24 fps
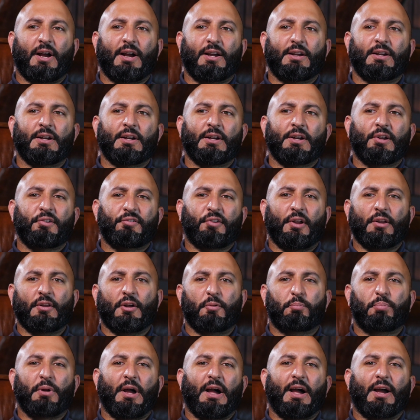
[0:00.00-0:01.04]
As I
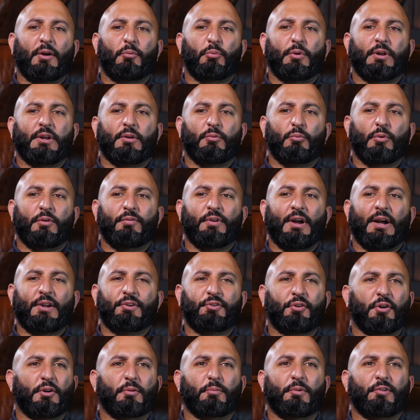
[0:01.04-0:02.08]
look back, we've
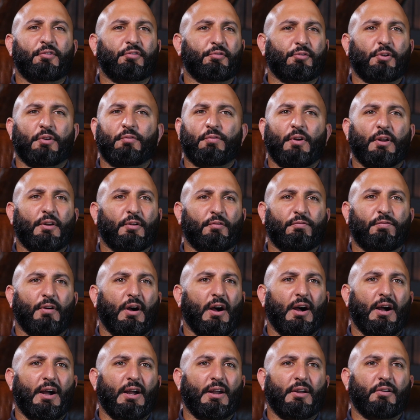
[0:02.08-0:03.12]
had tournaments, Street Fighter
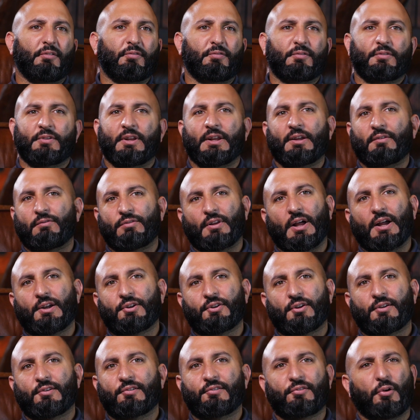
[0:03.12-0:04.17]
V, League of
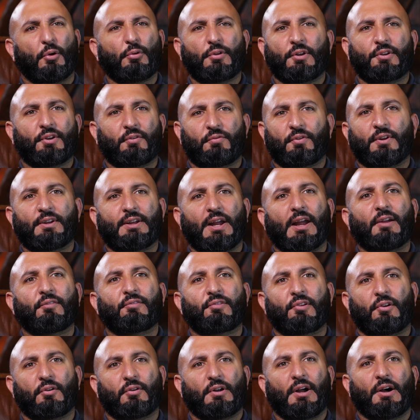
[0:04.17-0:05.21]
Legends, all the different
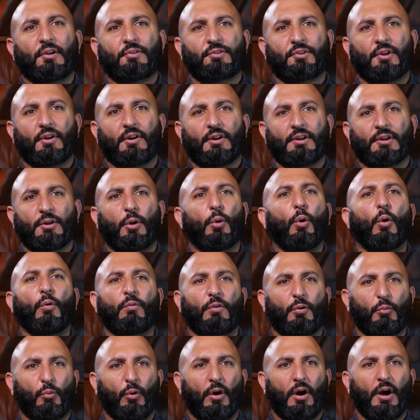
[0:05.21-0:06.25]
games that are out there. You know,
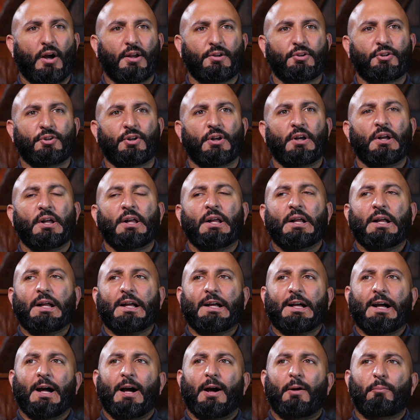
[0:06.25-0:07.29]

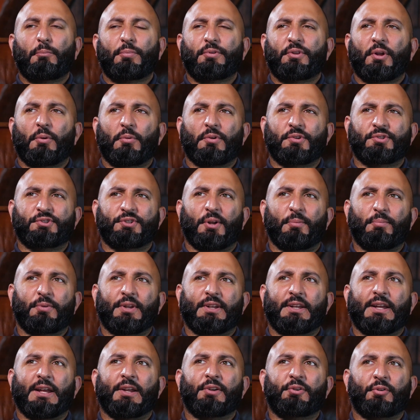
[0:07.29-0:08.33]
Overwatch. But there was
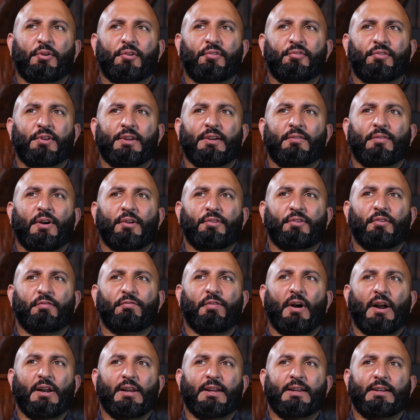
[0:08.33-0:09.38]
something interesting about the
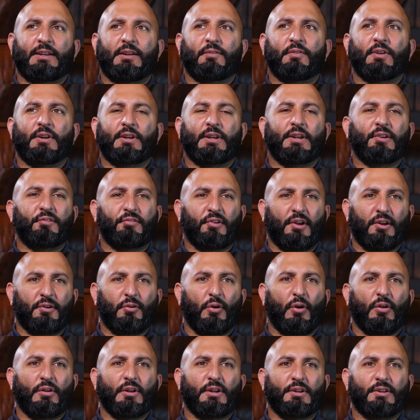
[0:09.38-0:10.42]
fighting community, as I
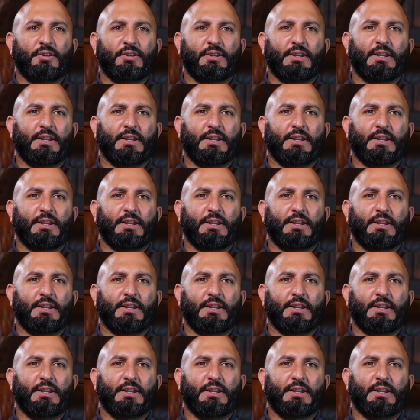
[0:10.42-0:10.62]
call it.